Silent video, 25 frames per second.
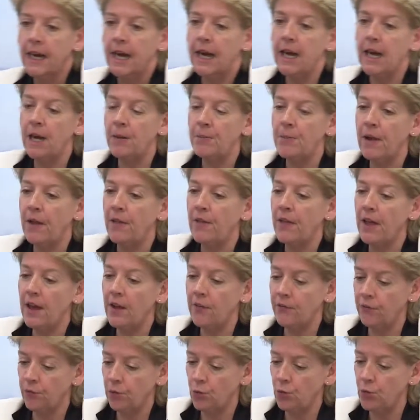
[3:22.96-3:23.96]
And
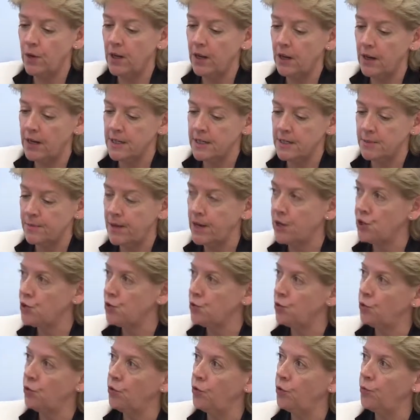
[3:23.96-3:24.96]
therefore, we like to make
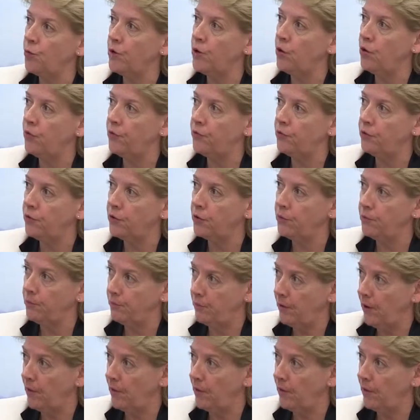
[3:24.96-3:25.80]
sure that we offer